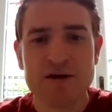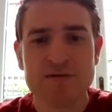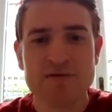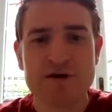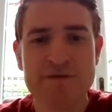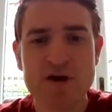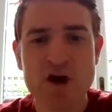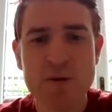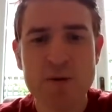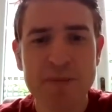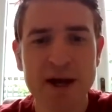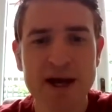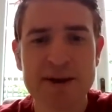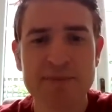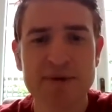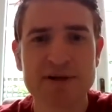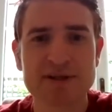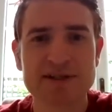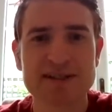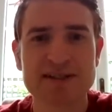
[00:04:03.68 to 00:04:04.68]
Review
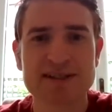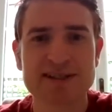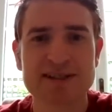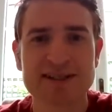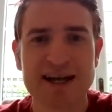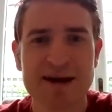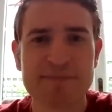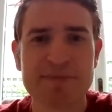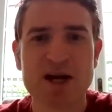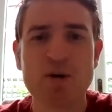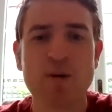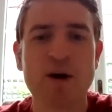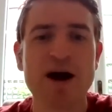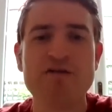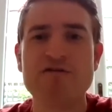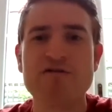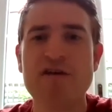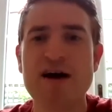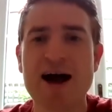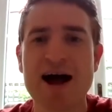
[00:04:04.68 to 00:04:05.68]
papers can be
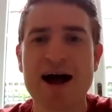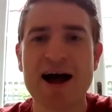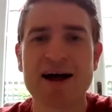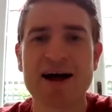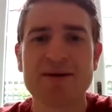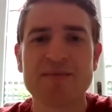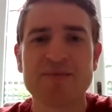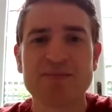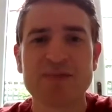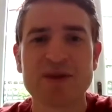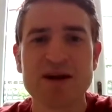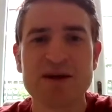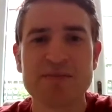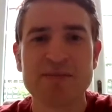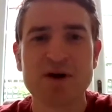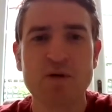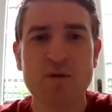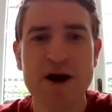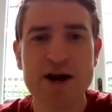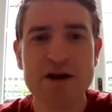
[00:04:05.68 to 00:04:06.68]
quite rare,
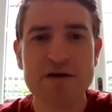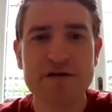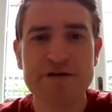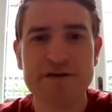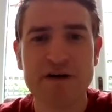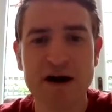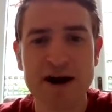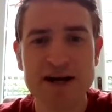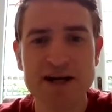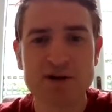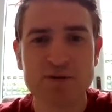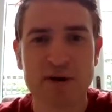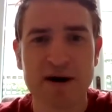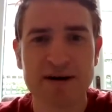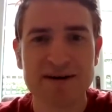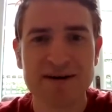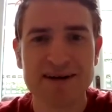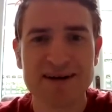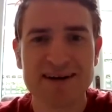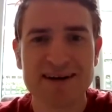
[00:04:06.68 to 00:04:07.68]
but when you find
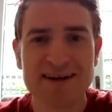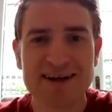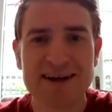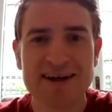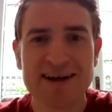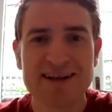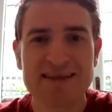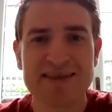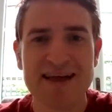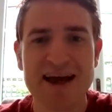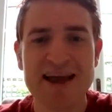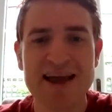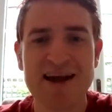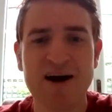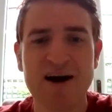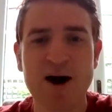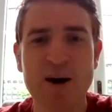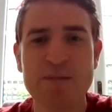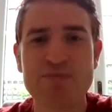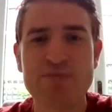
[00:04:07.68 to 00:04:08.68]
one, they
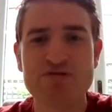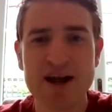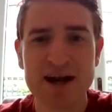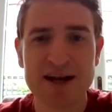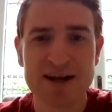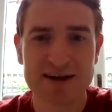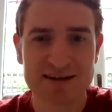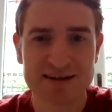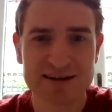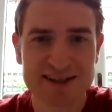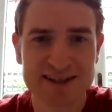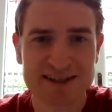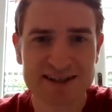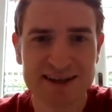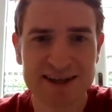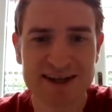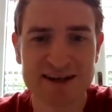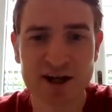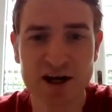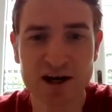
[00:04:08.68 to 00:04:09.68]
are brilliant
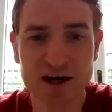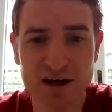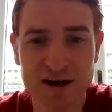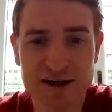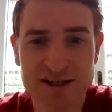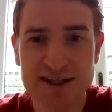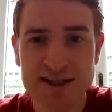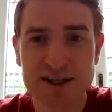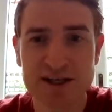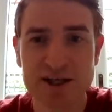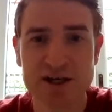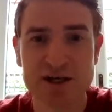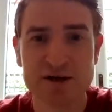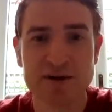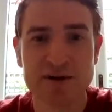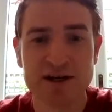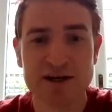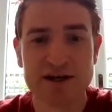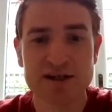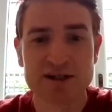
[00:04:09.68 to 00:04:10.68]
in alerting
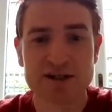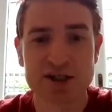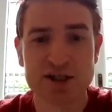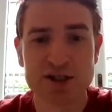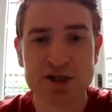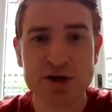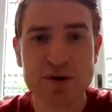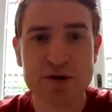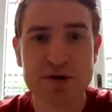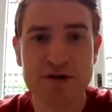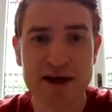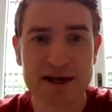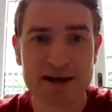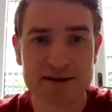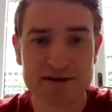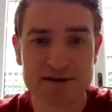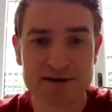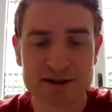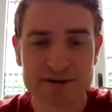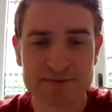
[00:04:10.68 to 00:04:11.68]
you to 2
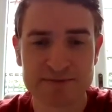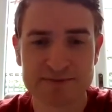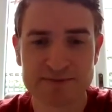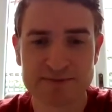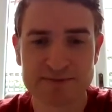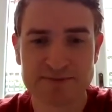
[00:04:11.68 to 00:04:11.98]
things.